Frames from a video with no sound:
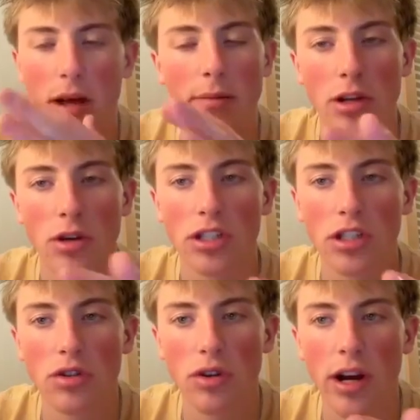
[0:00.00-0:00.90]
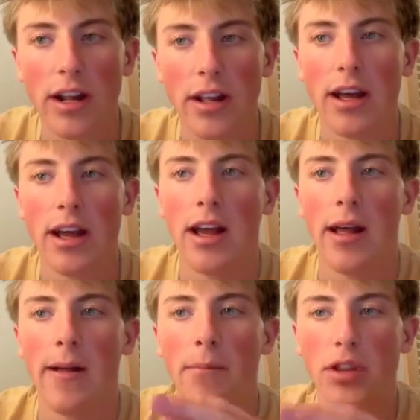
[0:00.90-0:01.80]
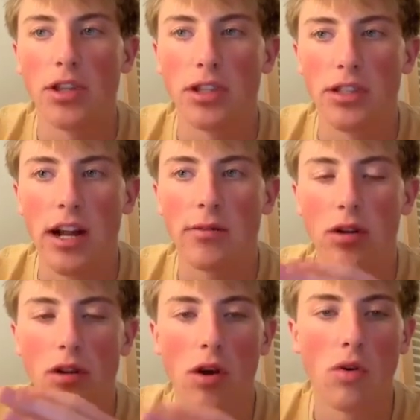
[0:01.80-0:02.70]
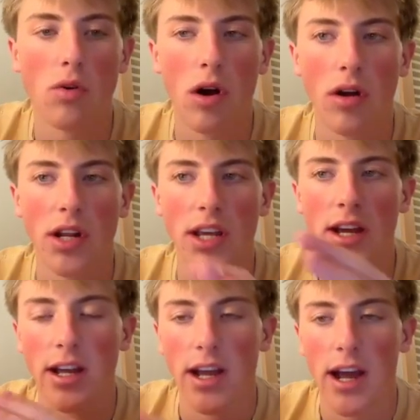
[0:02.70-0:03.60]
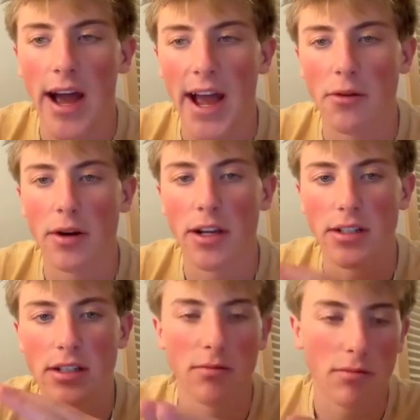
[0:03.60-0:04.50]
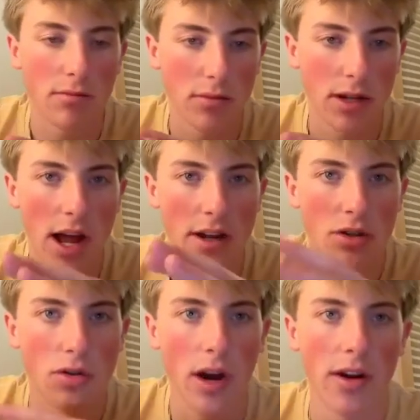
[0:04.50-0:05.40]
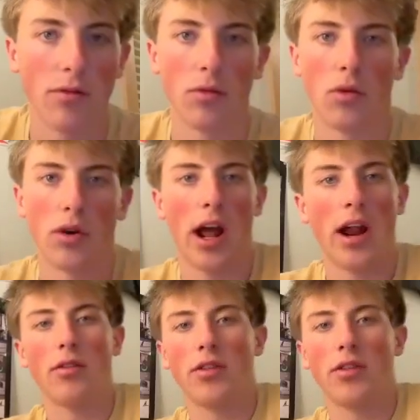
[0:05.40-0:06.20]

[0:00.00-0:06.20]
I mean, you could still trade it, but the setups are low quality, high risk, not too great of a reward, I don't